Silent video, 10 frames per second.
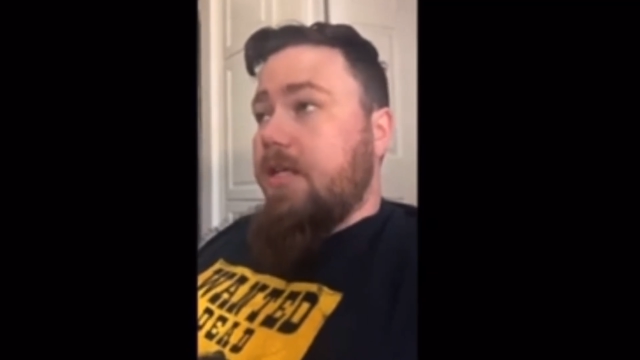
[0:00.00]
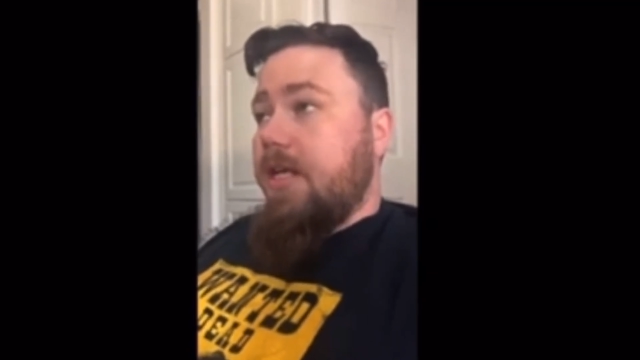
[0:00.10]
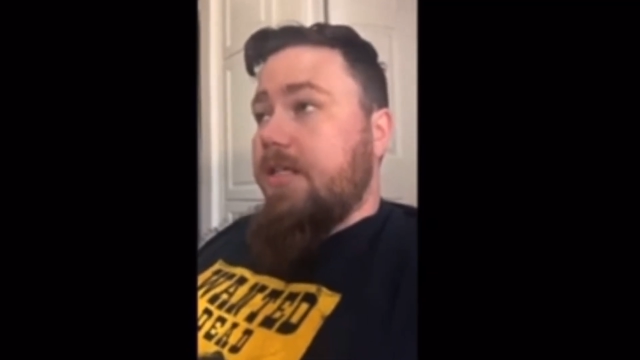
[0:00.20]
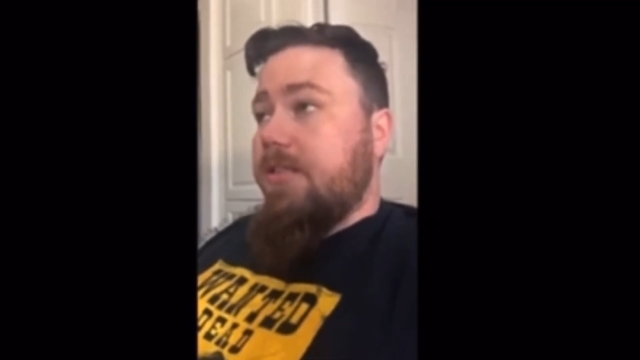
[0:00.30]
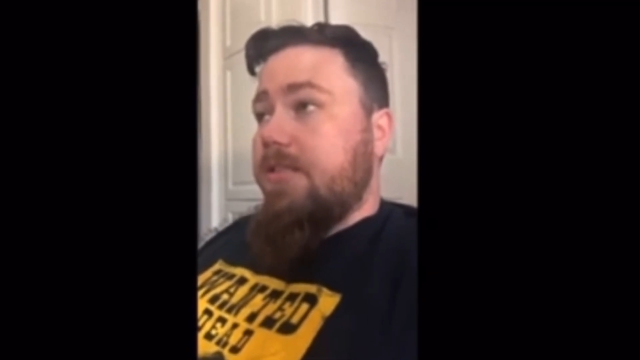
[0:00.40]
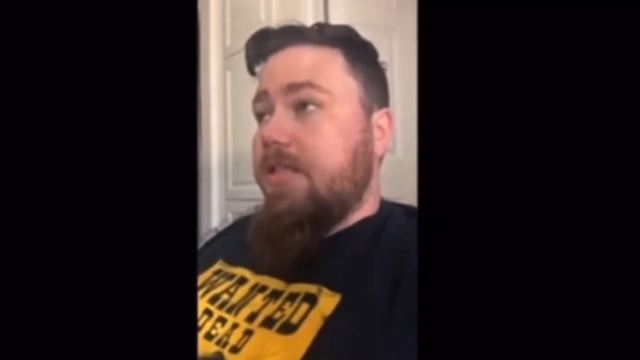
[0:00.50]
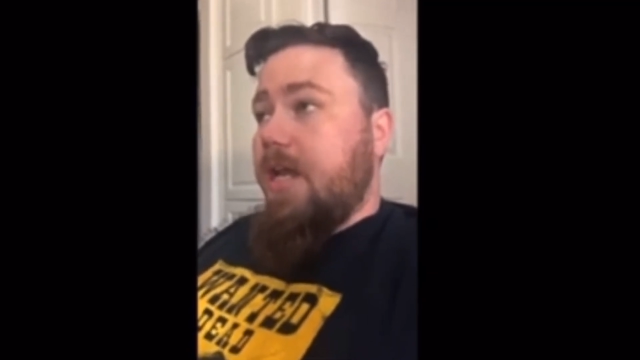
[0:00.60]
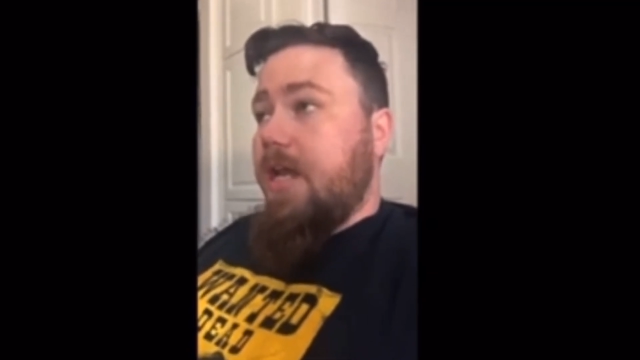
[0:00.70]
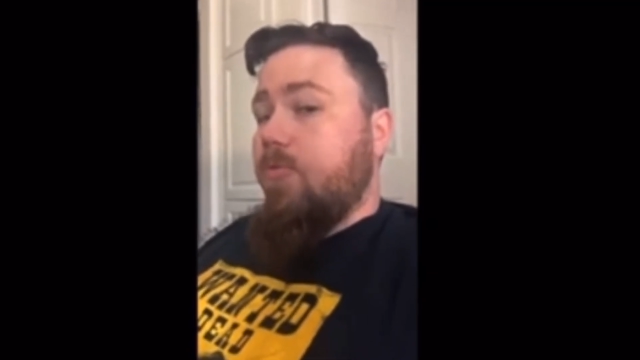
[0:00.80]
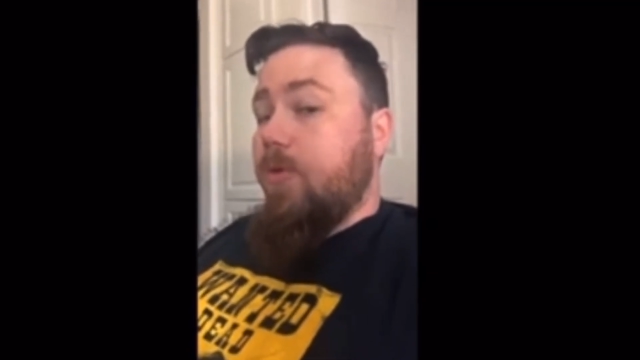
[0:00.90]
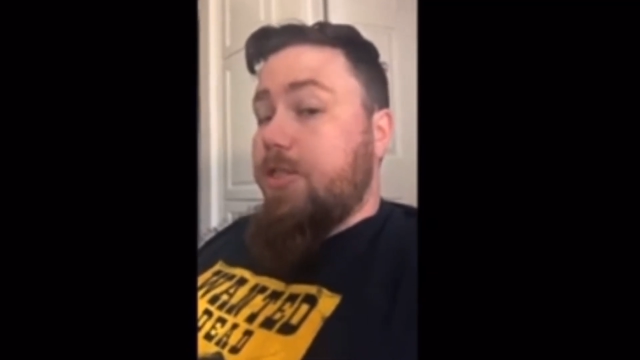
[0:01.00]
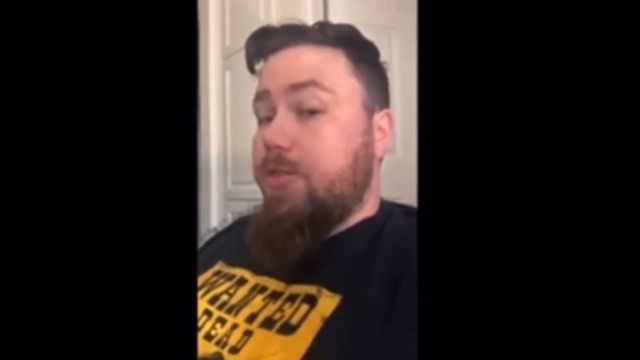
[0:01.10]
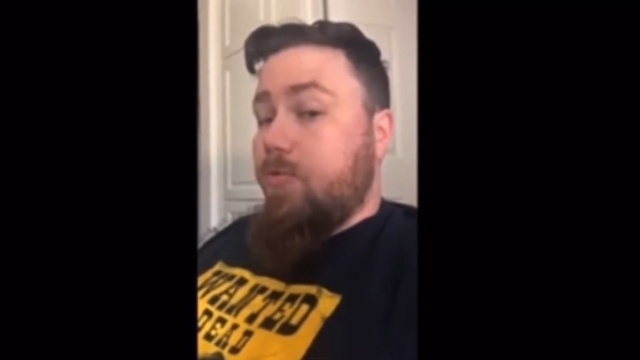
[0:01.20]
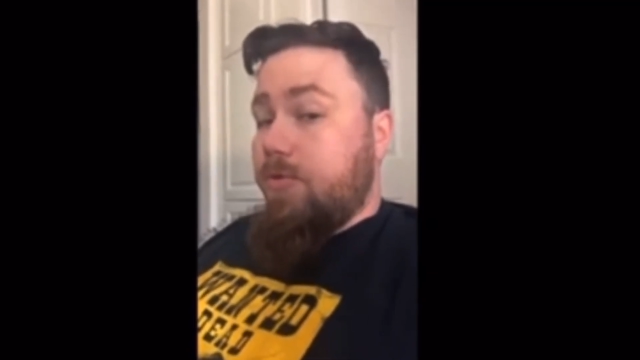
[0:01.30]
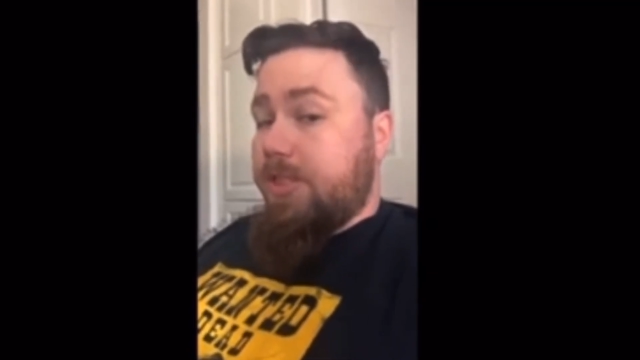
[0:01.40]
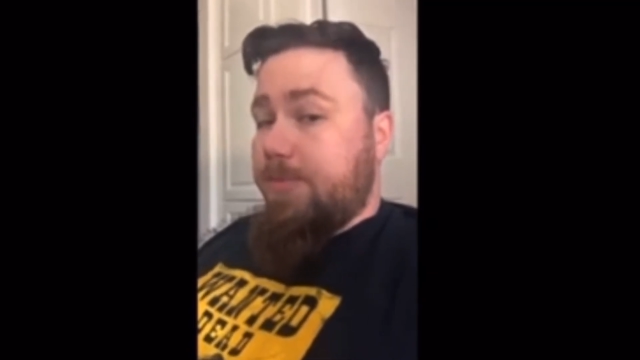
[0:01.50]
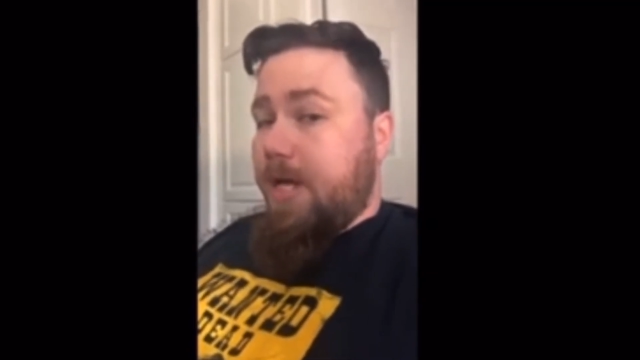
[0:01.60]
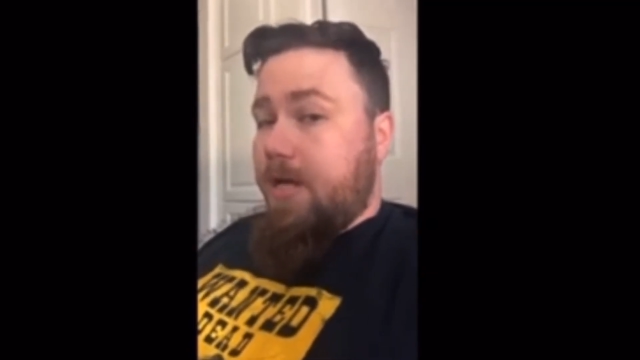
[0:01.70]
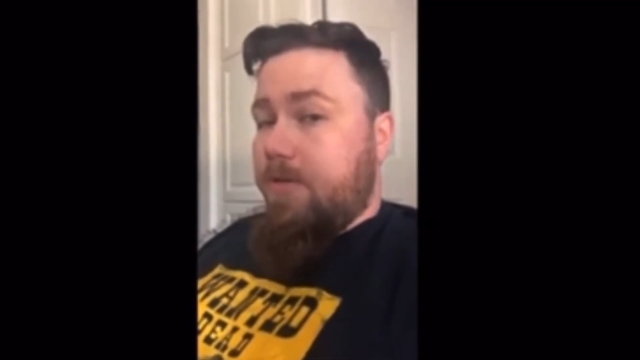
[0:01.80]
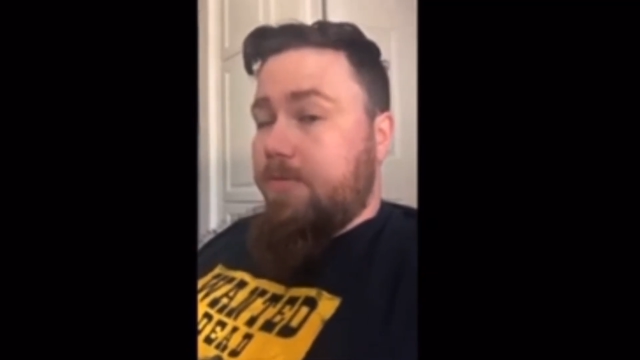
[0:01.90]
is a ritual
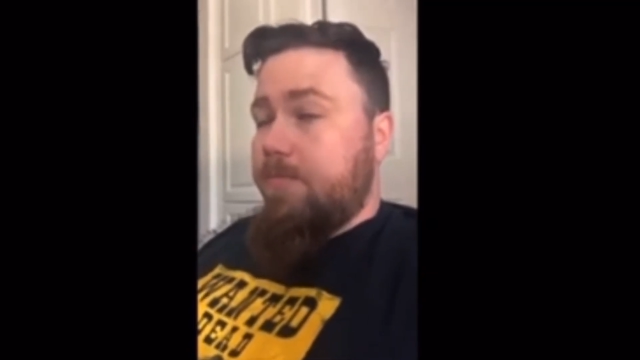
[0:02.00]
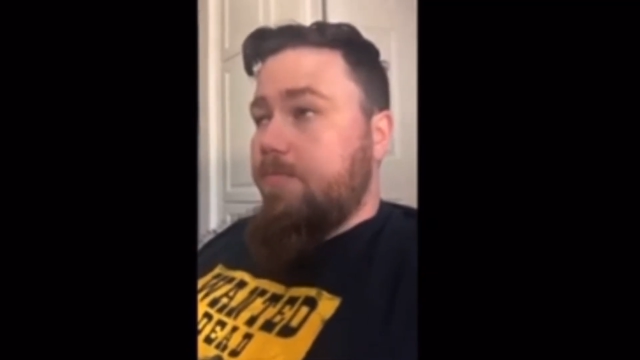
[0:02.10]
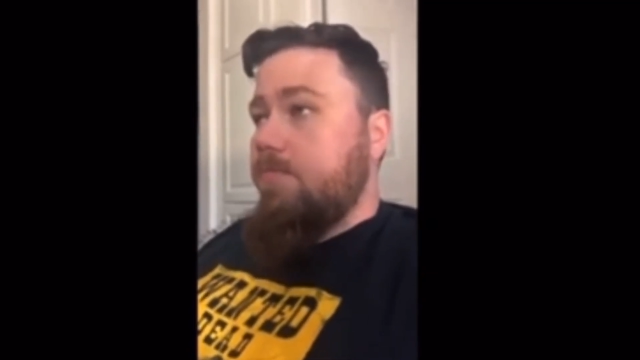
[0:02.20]
spell.